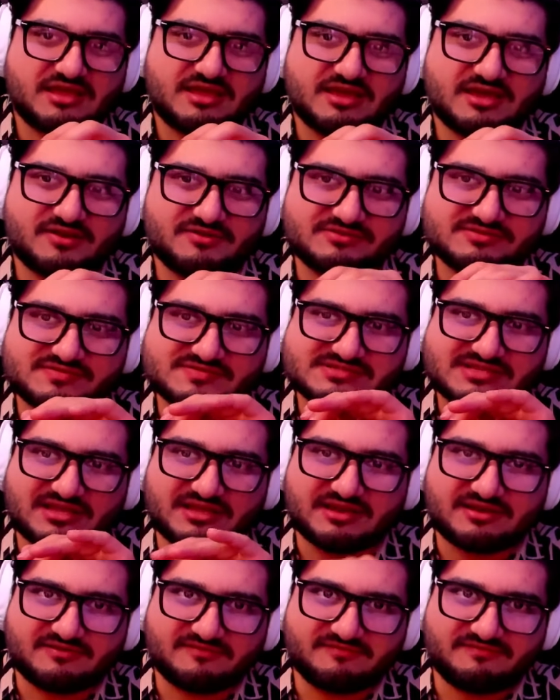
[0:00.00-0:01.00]
I know he was like
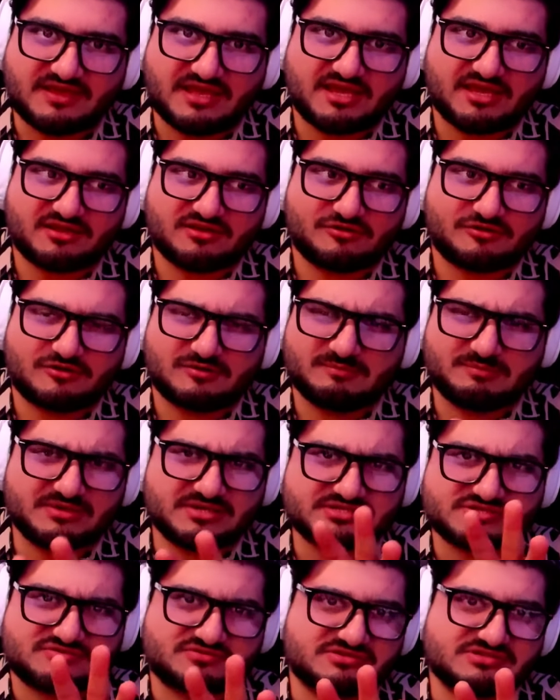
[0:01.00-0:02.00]
in a van or a
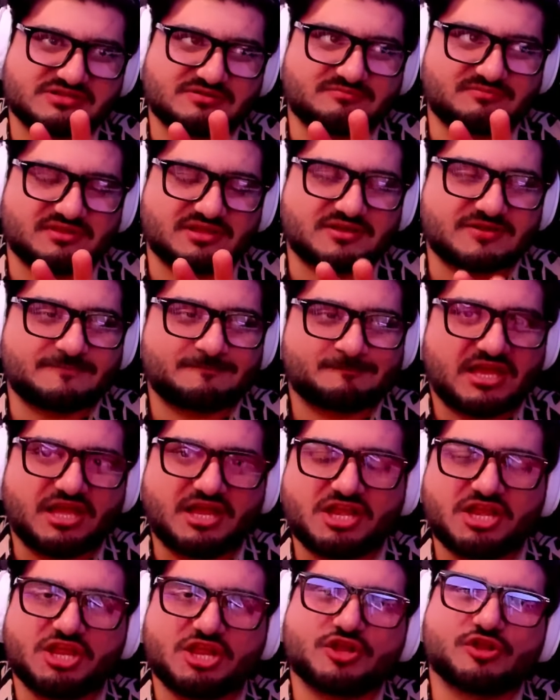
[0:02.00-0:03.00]
bus or something.
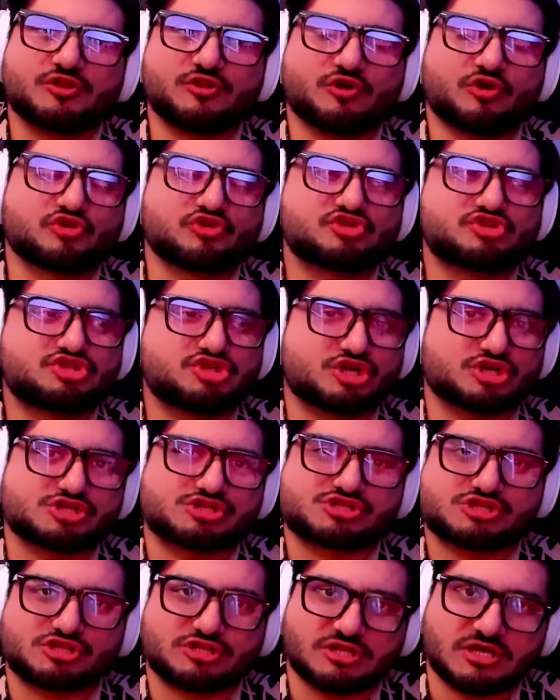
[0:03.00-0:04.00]
And he looked
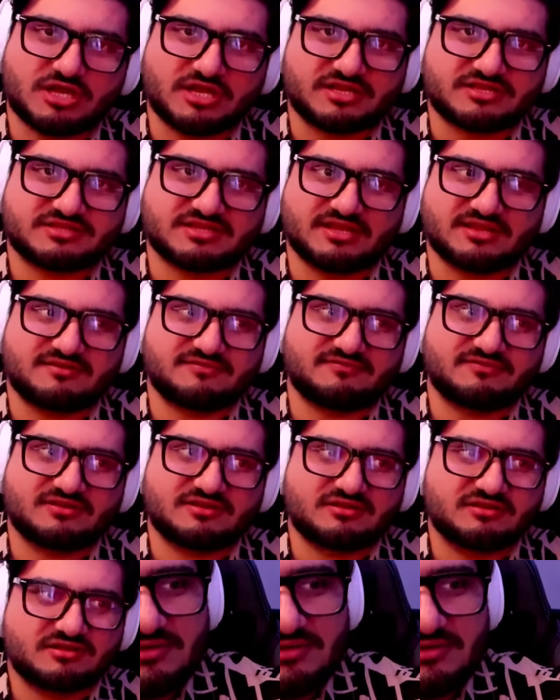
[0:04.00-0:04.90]
just like David.